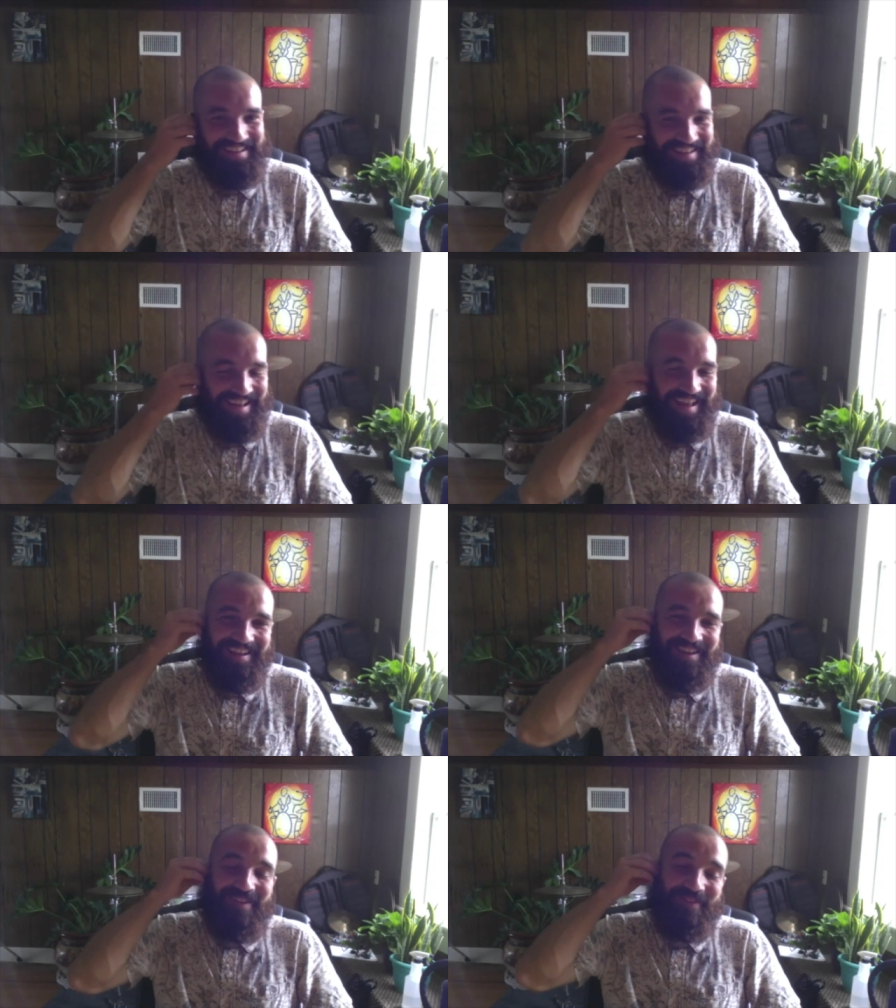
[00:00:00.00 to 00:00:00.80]
yeah.
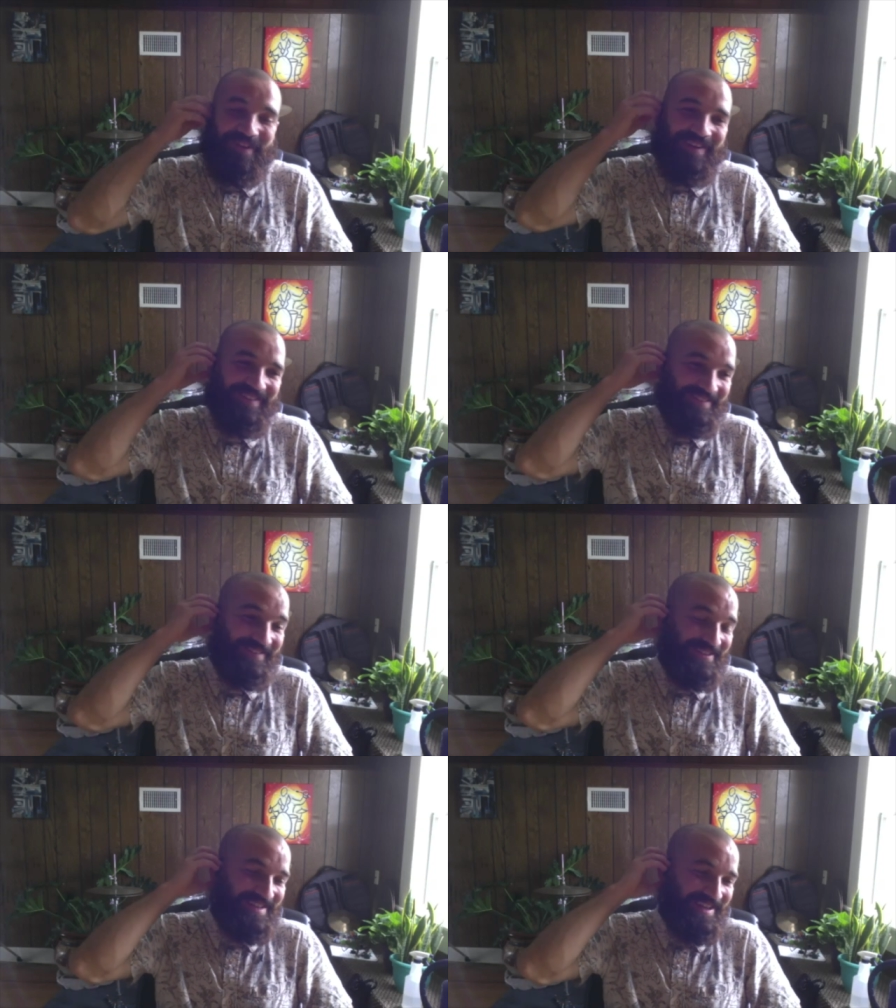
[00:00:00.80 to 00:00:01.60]
Well,
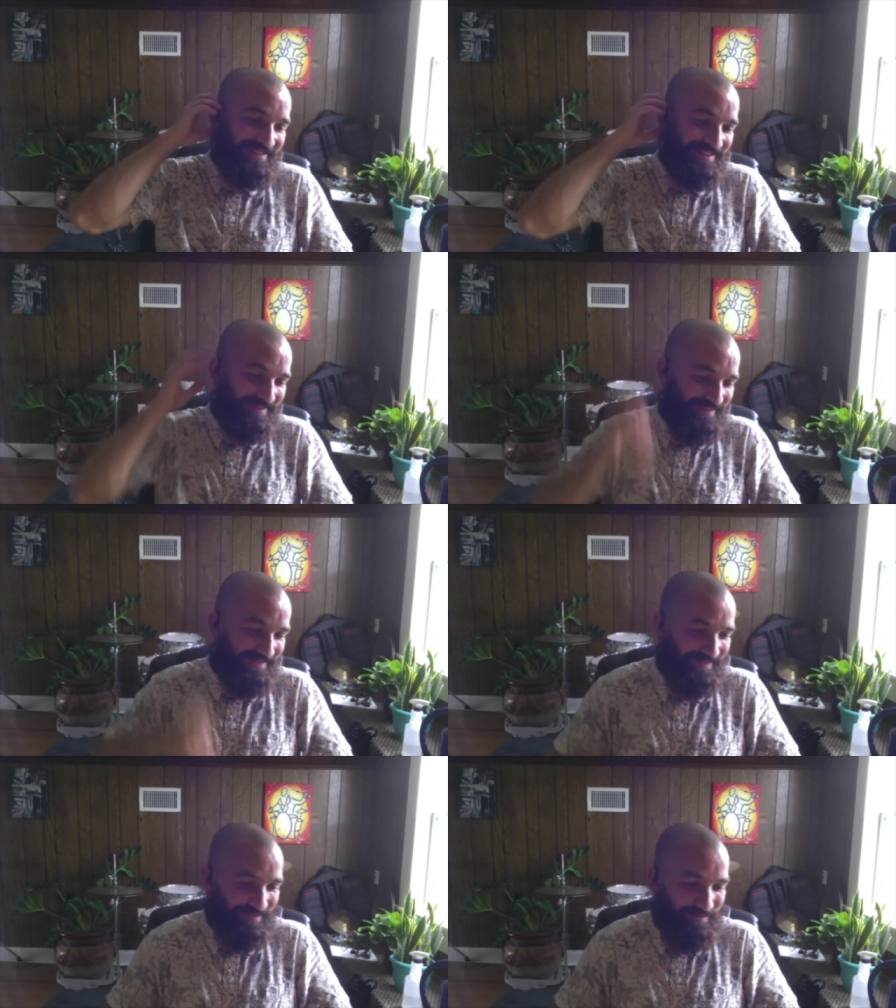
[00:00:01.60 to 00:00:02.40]
there's a
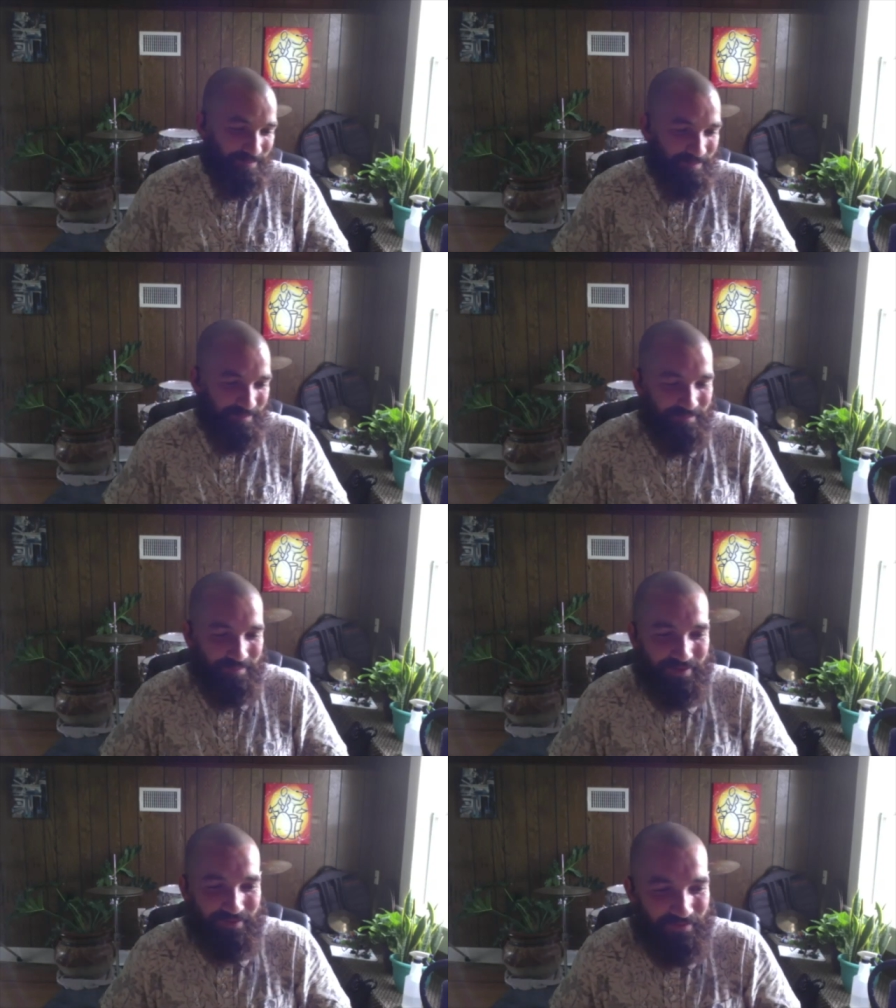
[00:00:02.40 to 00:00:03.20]

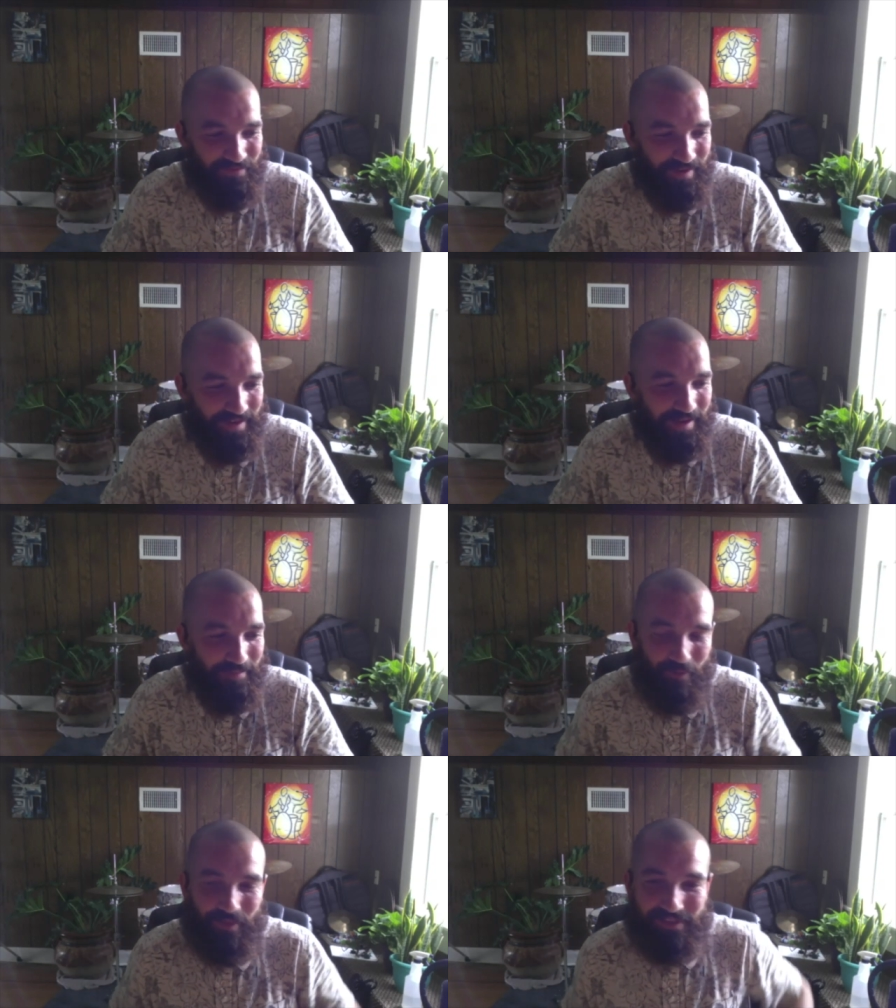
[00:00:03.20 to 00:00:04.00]
bit of a funny. I
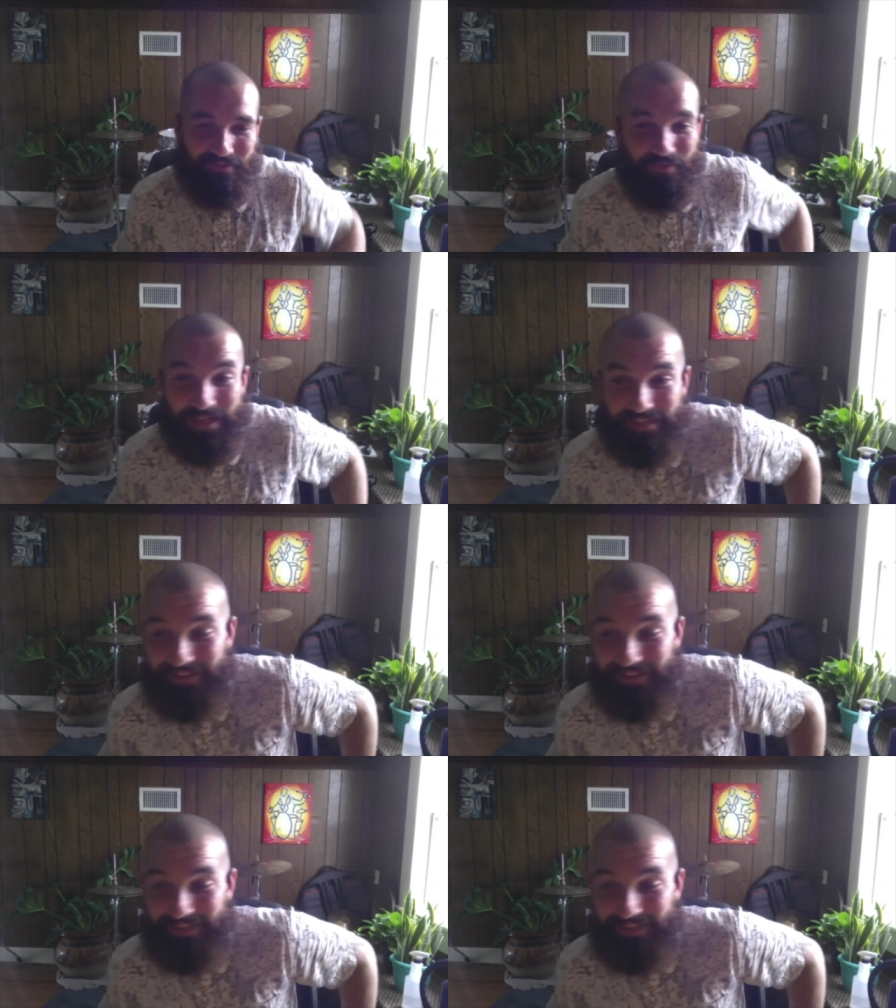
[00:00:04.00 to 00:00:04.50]
mean, it wasn't funny at the